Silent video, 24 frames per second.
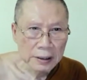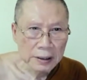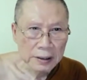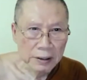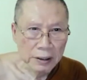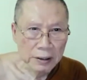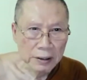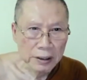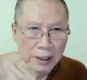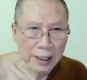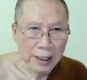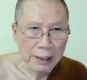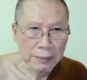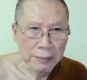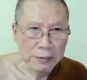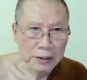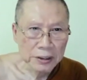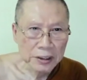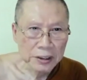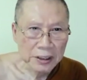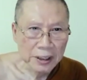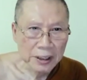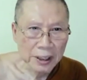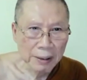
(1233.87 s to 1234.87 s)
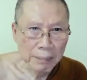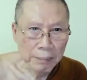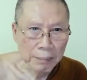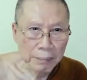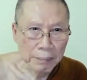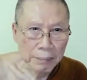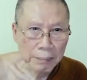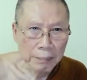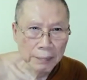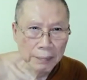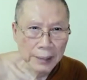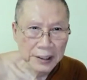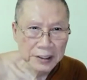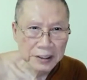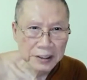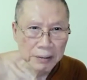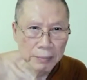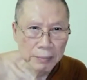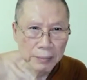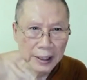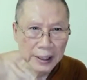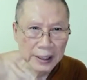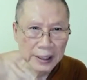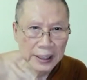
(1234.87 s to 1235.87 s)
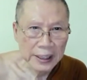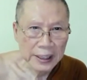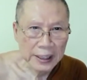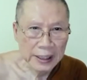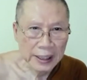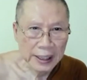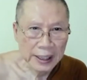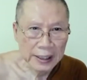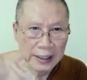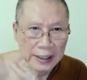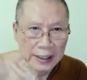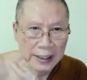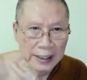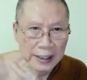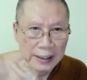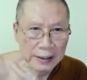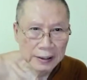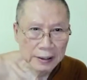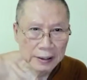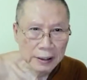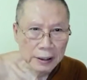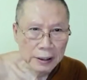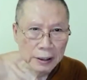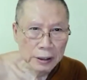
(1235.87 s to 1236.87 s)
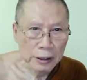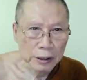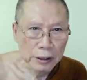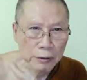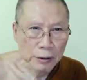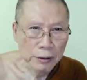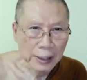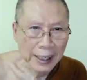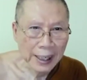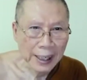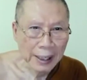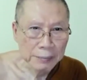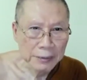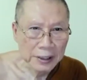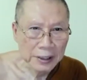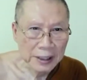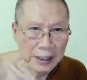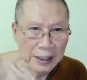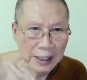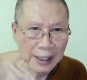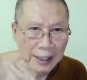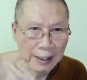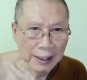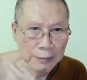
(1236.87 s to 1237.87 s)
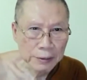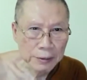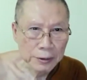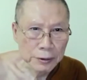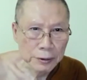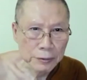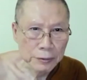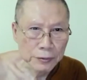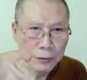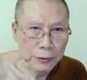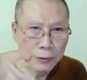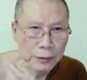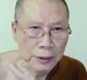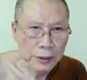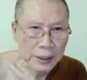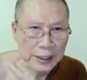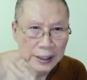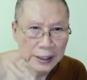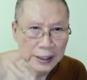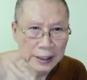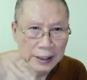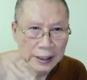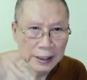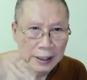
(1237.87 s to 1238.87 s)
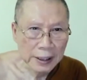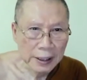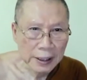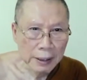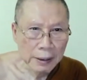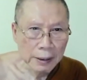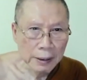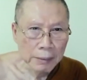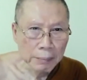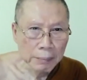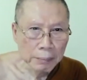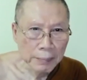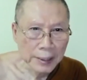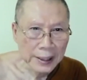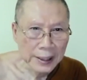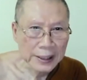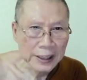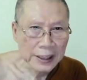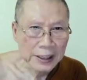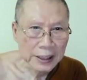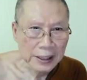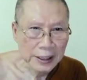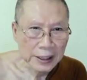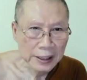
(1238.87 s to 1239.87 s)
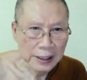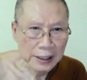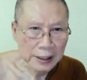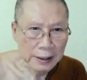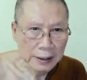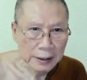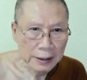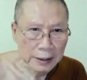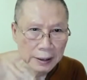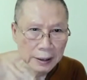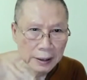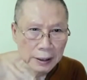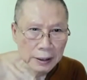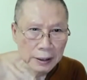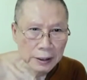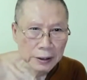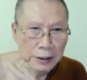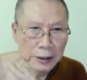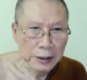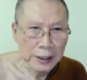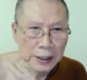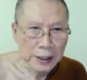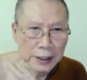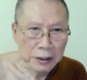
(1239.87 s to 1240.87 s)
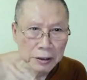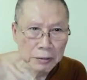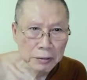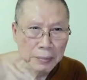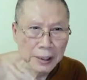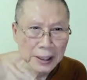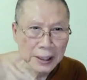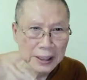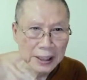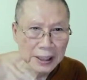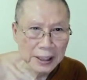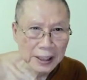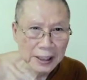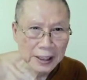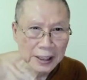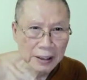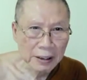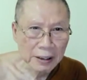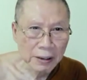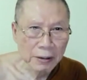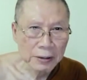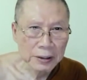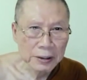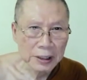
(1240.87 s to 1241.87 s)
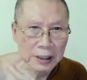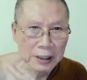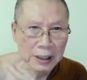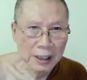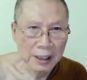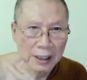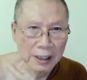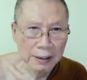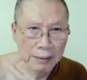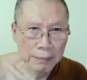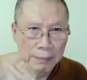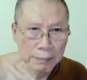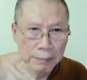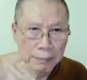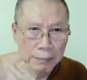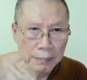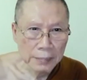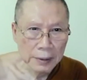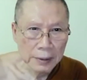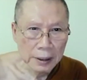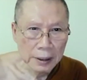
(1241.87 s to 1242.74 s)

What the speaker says: So you have to stop masturbating and then you will have the time to fully meditate. You need to meditate all the time